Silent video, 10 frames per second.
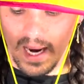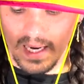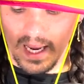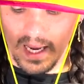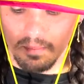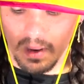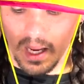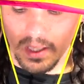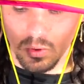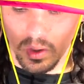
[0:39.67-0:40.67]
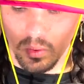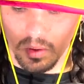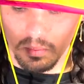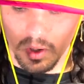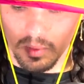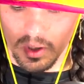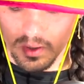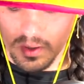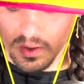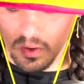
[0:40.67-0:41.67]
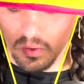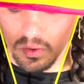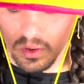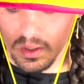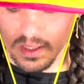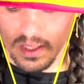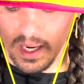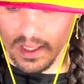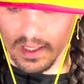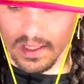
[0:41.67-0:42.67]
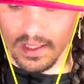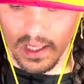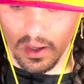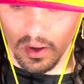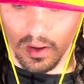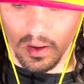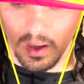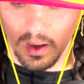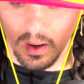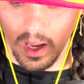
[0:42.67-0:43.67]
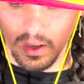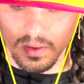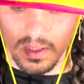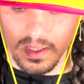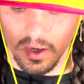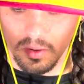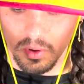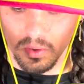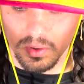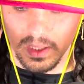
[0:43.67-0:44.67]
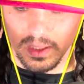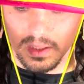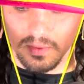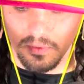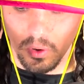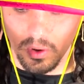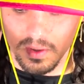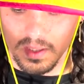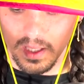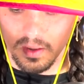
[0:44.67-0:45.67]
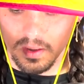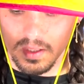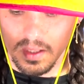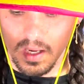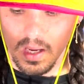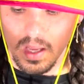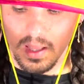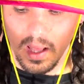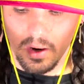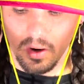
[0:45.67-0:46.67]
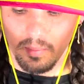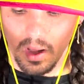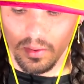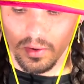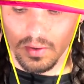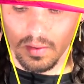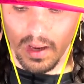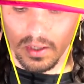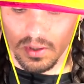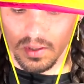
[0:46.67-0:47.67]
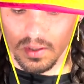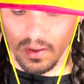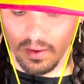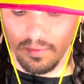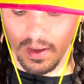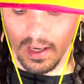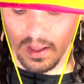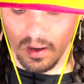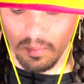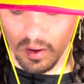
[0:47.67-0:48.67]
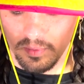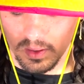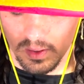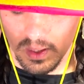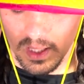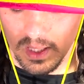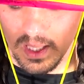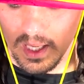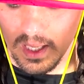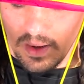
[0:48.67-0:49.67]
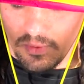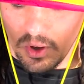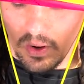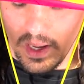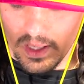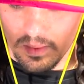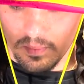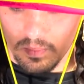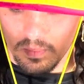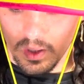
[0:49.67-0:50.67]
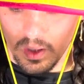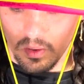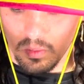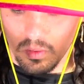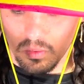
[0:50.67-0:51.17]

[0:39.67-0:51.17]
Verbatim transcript: eighty-eight by twenty-one millimeters. So you can design a sticker. Uh, I use Sticker Mule to get these foil stickers that are about those dimensions, so they fit in there perfectly. And then if you go ahead and, you know,